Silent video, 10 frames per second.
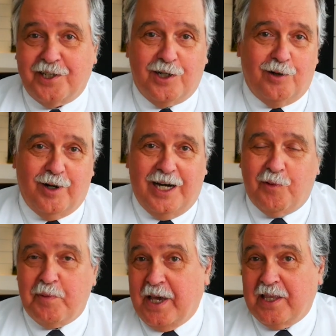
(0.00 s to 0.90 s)
You know, uh,
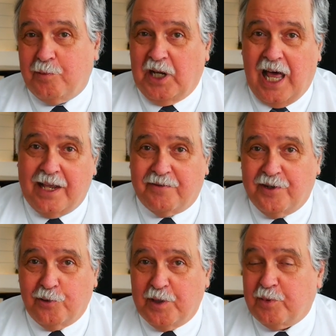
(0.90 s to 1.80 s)
we pay them a lot
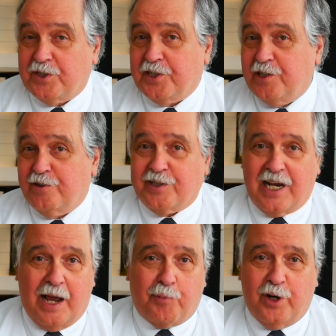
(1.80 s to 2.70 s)
for doing procedures
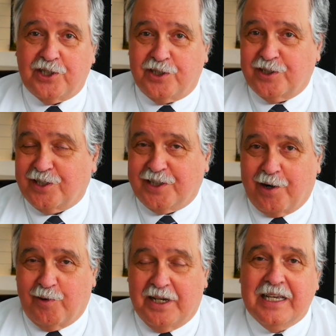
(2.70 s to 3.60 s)
and operations,
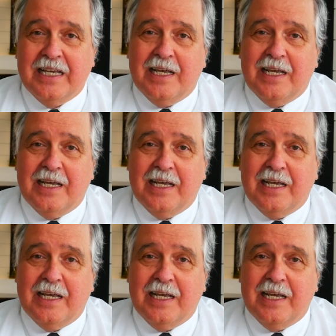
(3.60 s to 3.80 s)
etc.